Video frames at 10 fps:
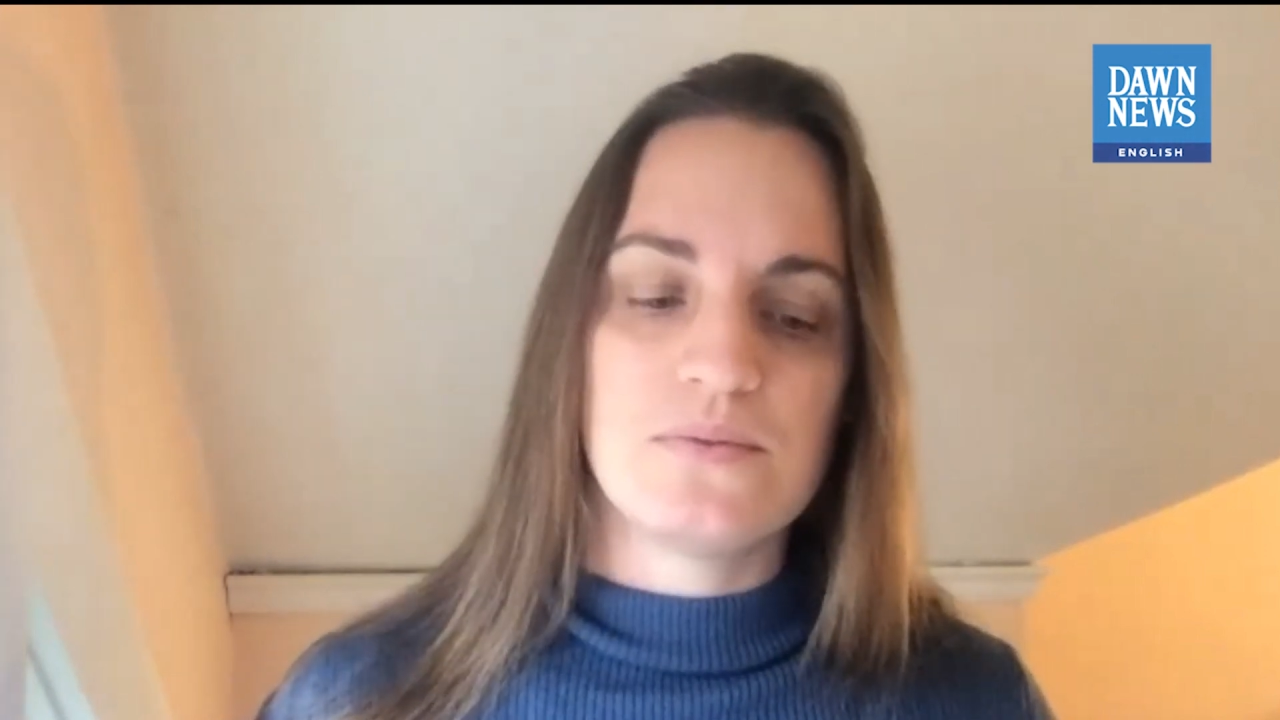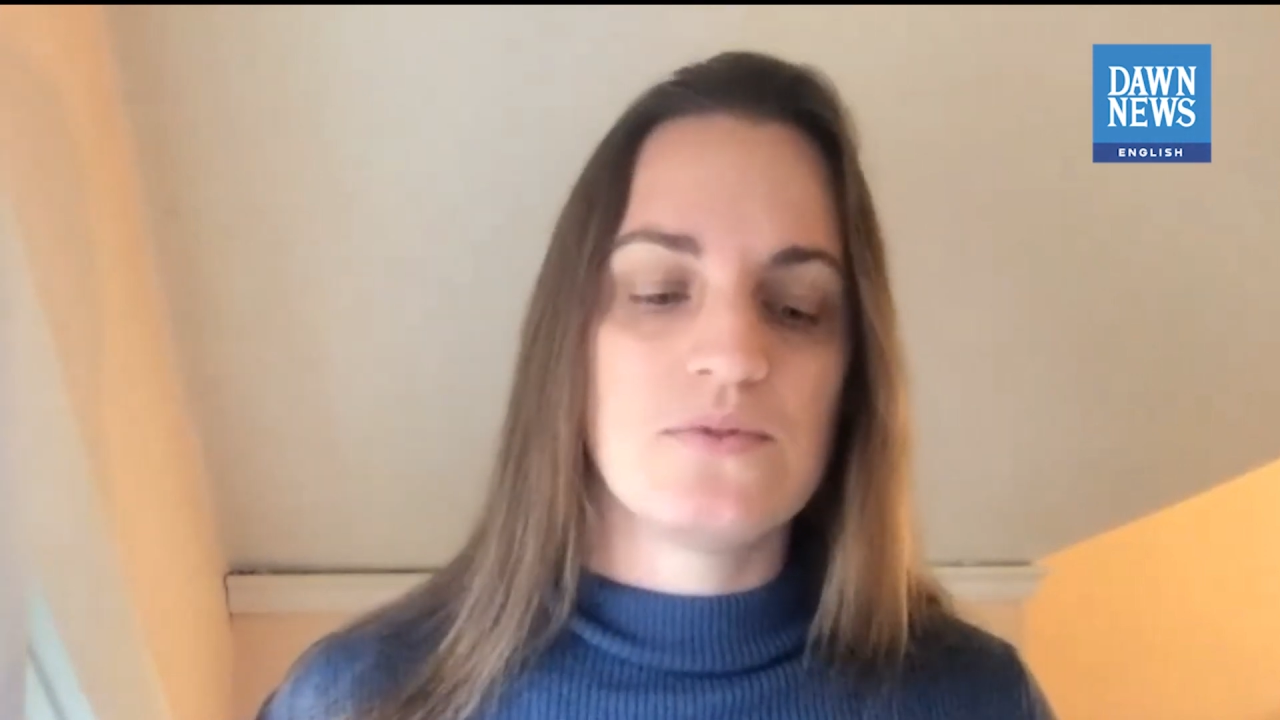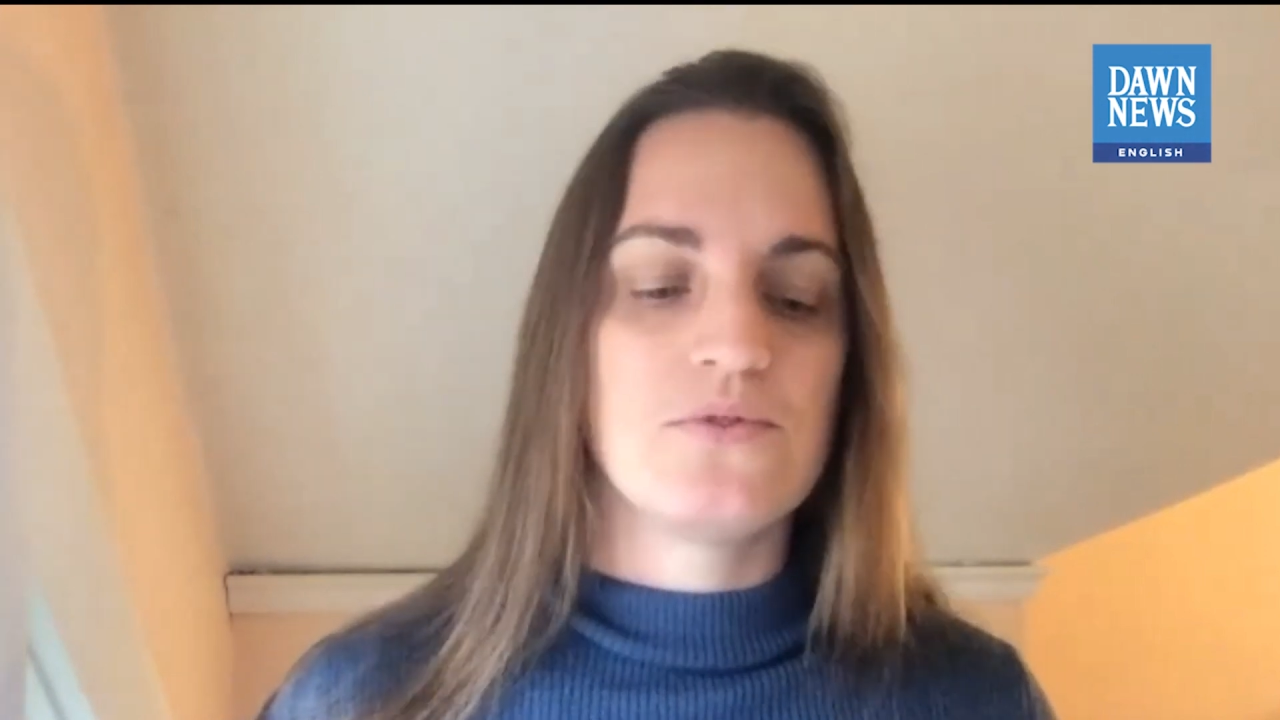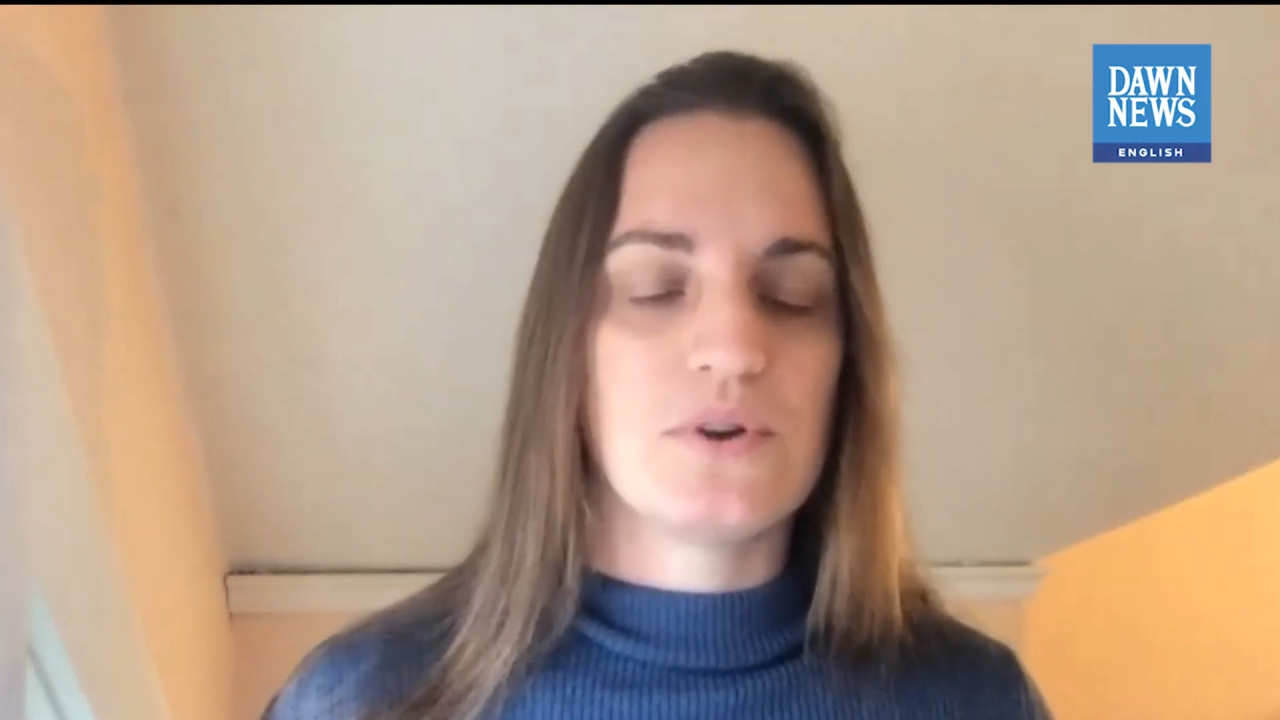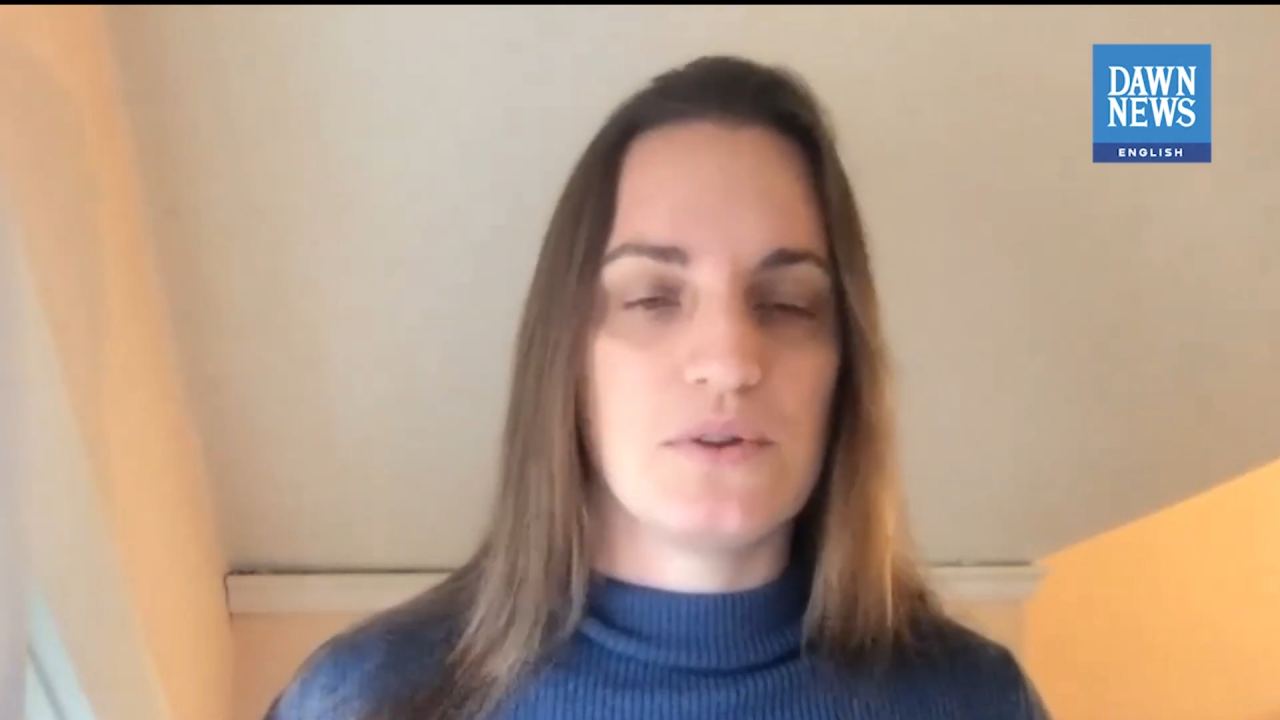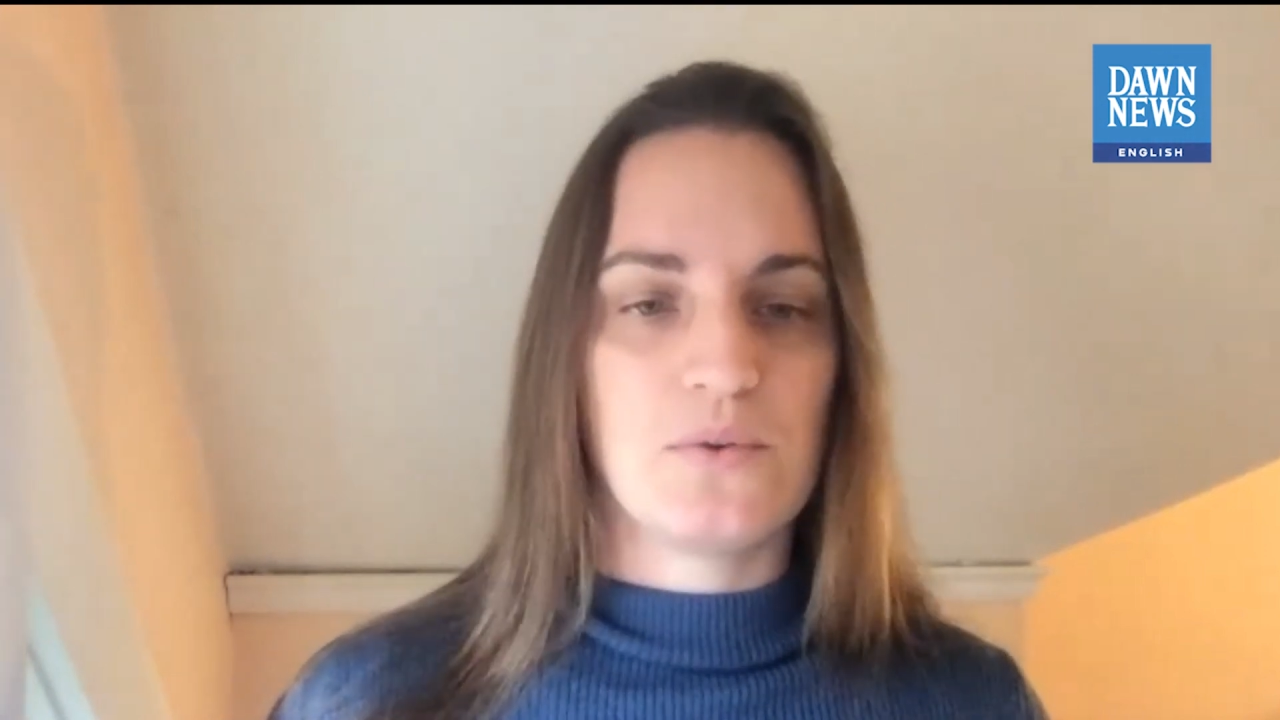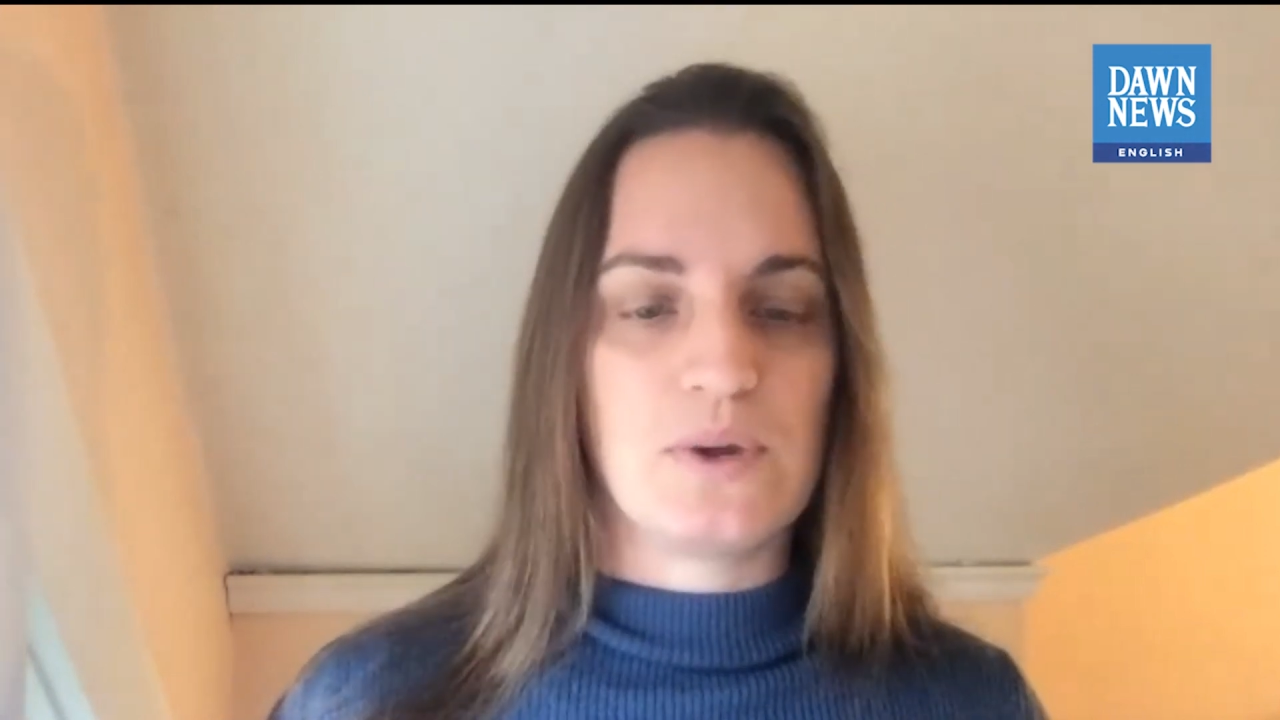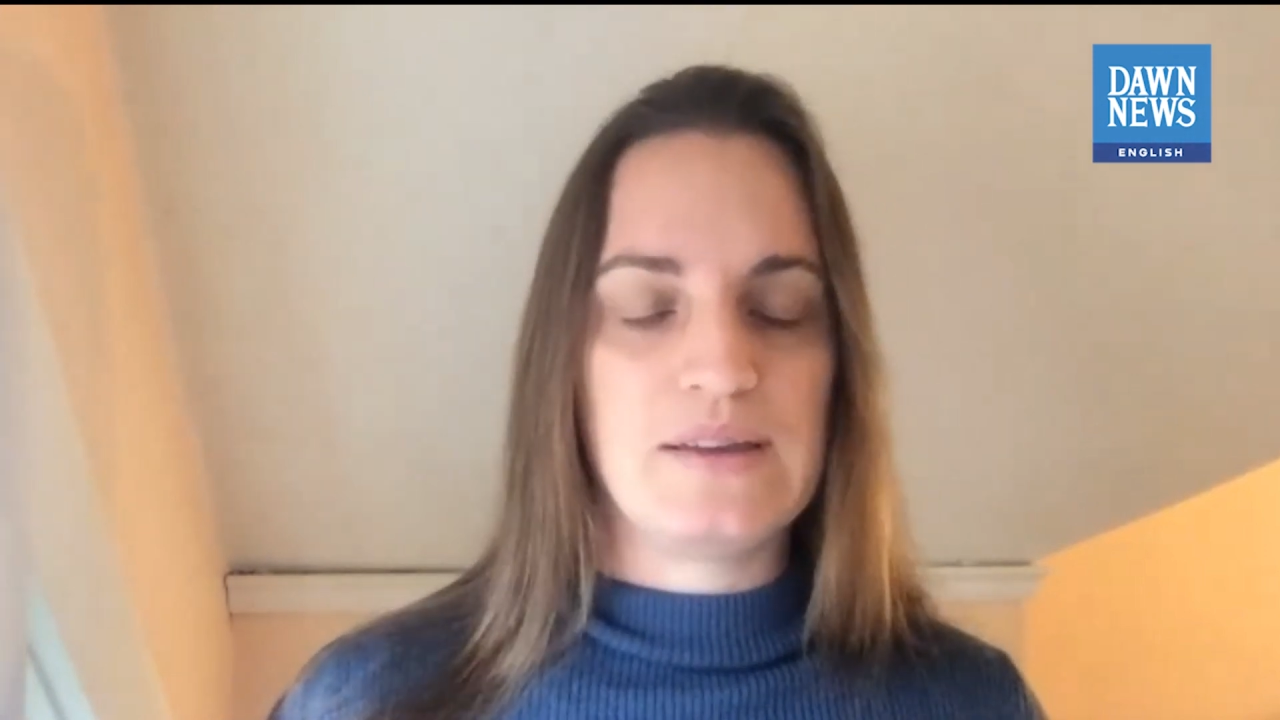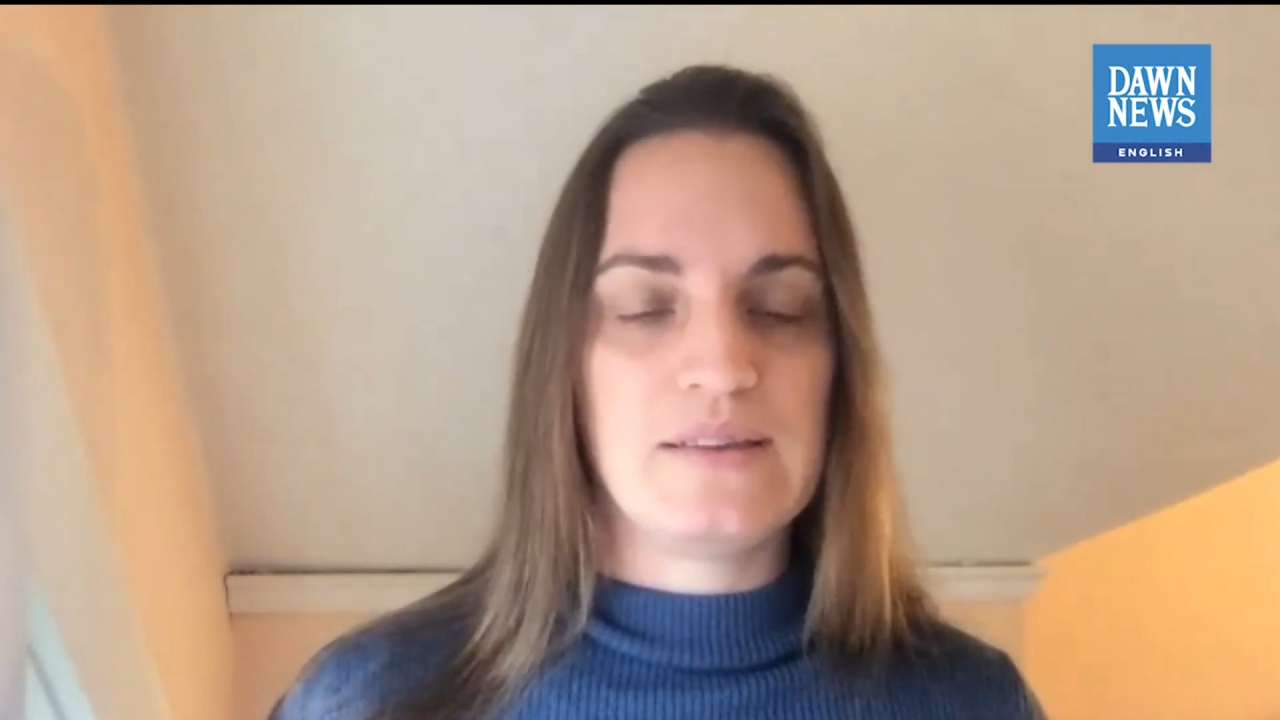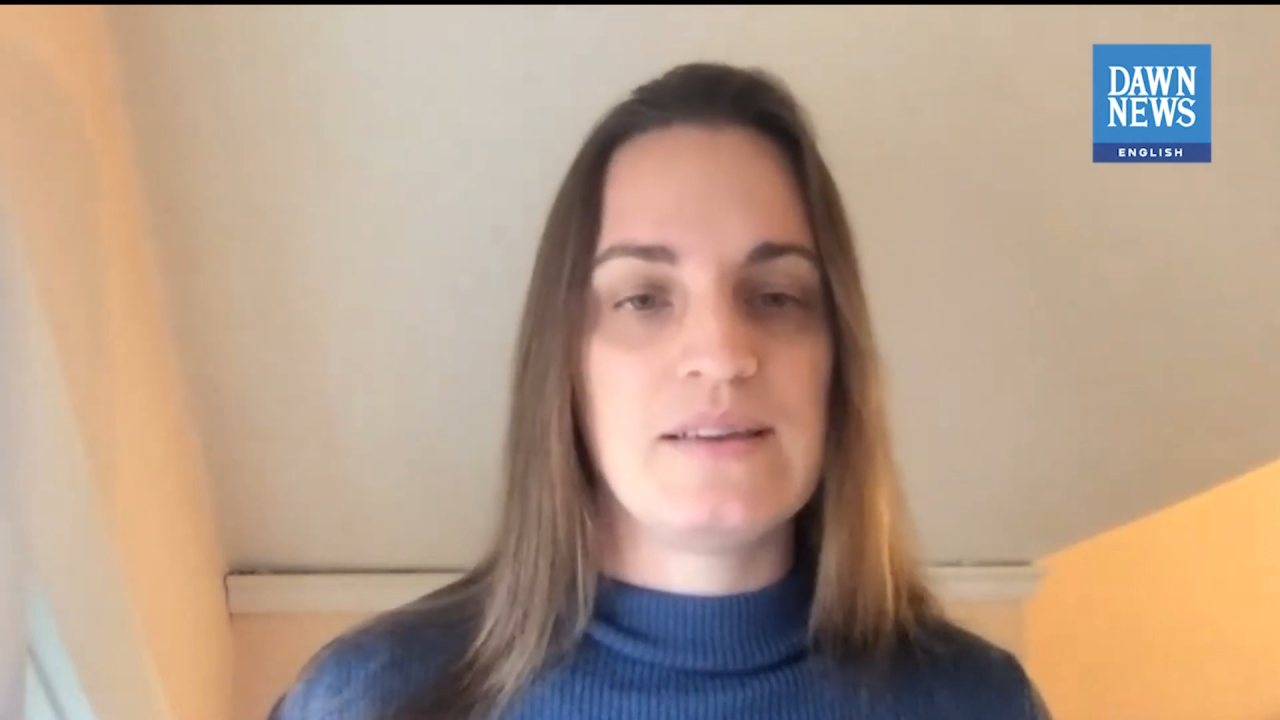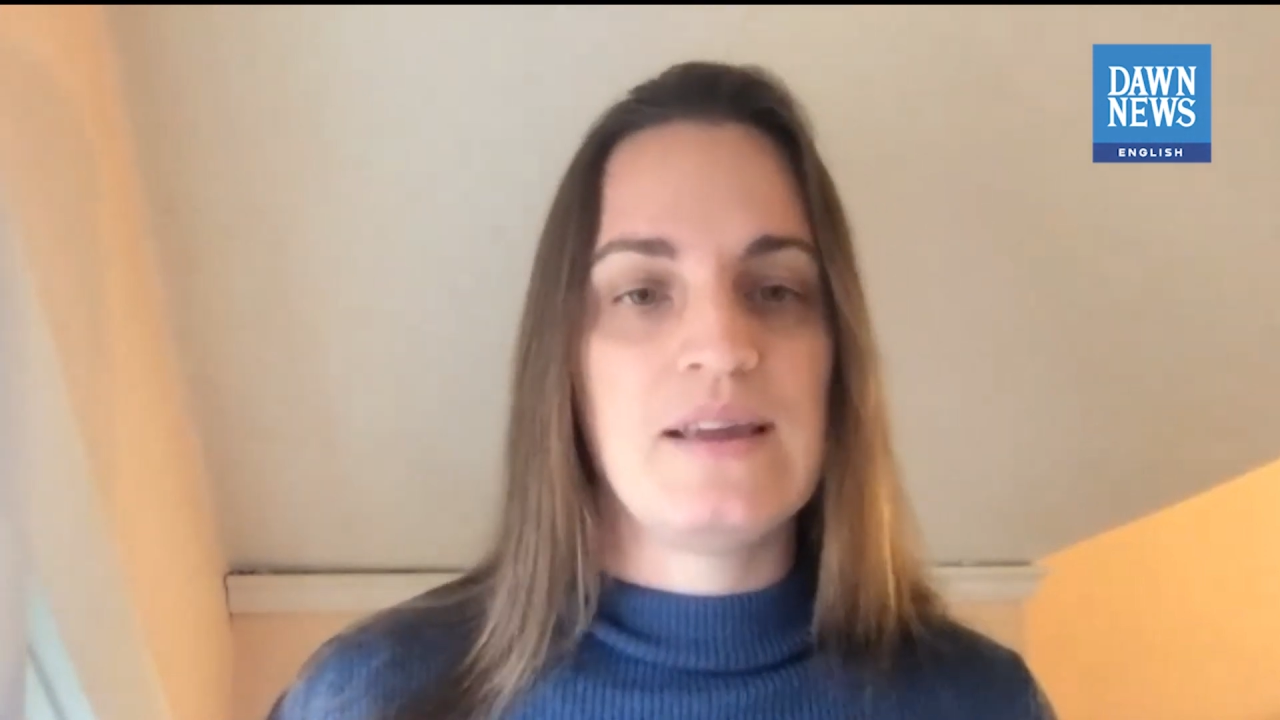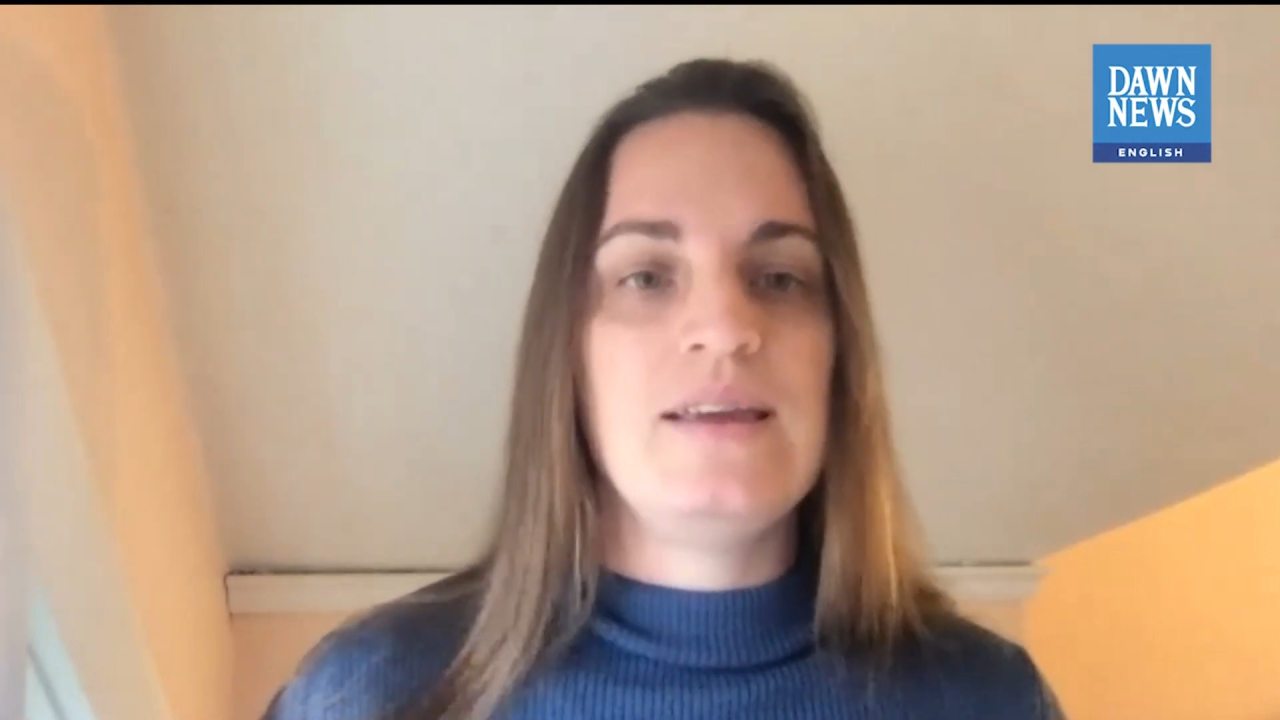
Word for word: for earthquakes